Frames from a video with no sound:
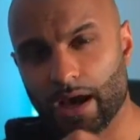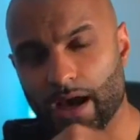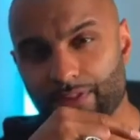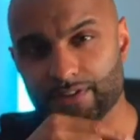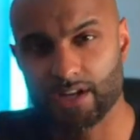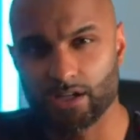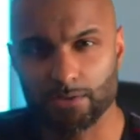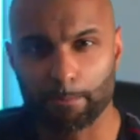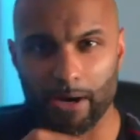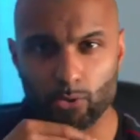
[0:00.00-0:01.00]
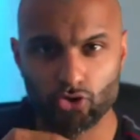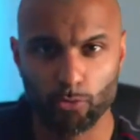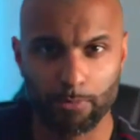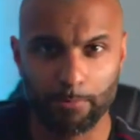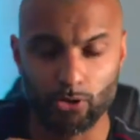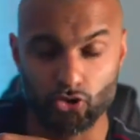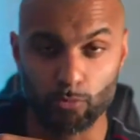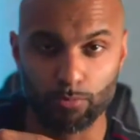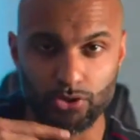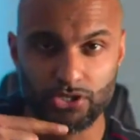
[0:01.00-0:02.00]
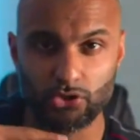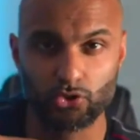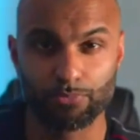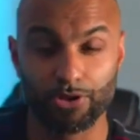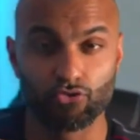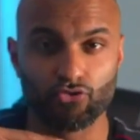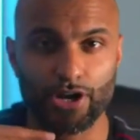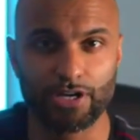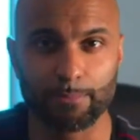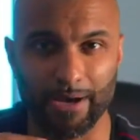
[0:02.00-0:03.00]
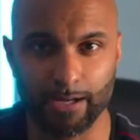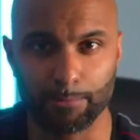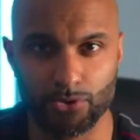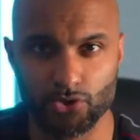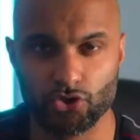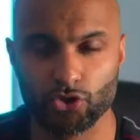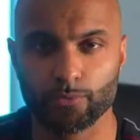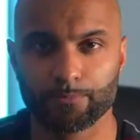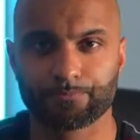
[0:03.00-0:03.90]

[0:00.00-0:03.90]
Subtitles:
And they start to mount up and mount up until something really bad happens to you.